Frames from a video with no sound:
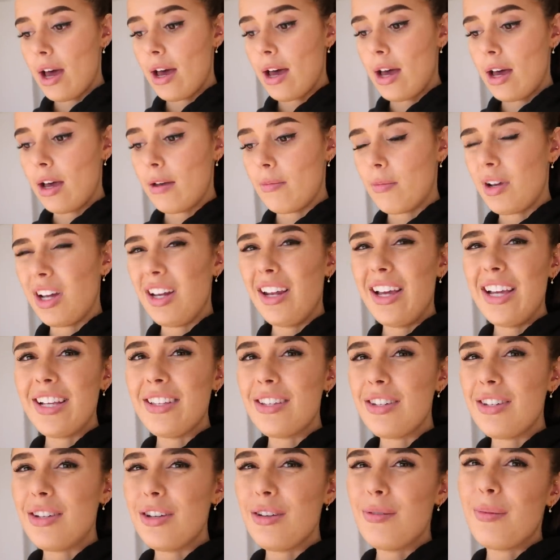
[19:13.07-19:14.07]
Um, I
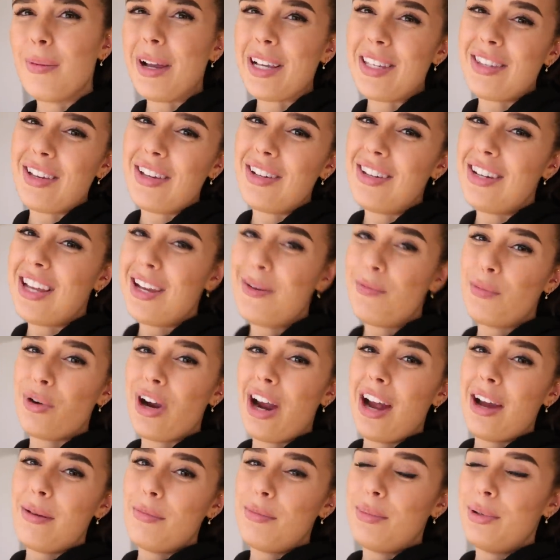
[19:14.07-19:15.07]
like to do my Sunday
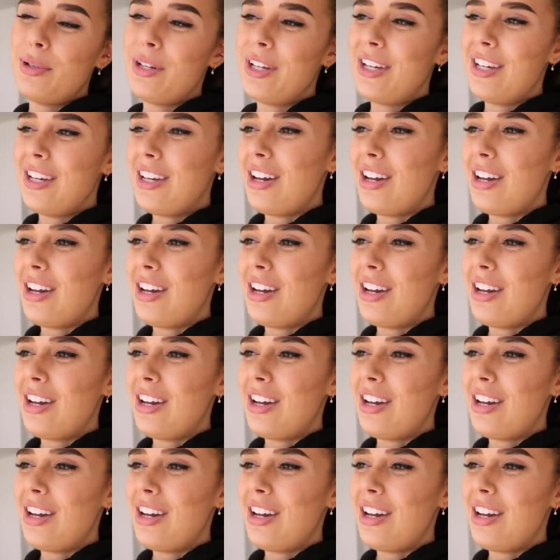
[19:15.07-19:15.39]
prep.